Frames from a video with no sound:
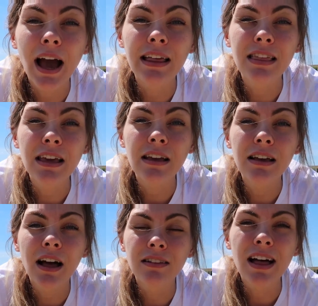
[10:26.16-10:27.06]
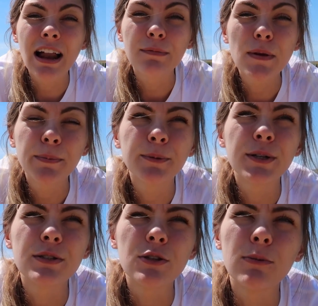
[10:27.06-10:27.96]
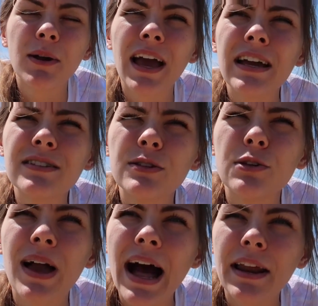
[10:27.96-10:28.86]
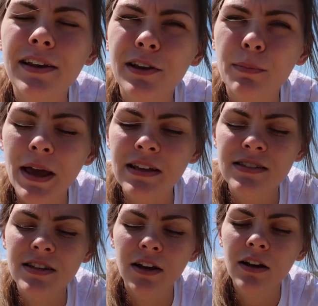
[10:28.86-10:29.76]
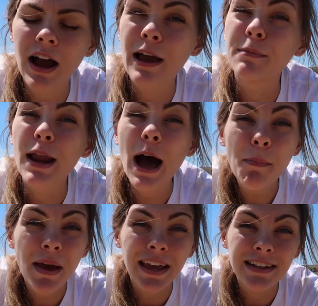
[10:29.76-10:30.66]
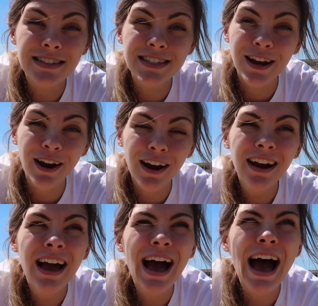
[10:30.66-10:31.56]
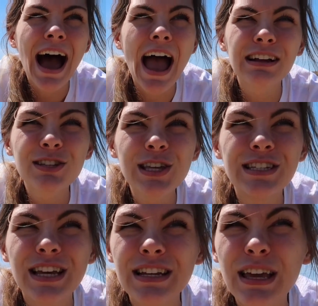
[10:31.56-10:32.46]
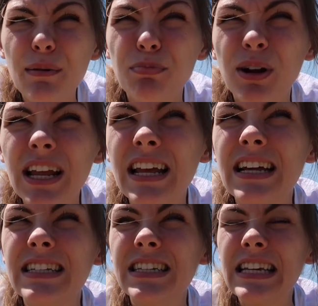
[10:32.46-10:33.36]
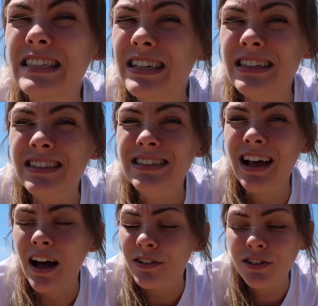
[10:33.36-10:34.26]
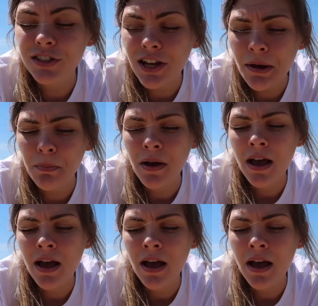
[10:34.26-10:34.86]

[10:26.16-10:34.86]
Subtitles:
I think a lot of people would assume, okay, so you got it and you're paying sticker. I am not paying sticker. I actually did get a pretty decent scholarship,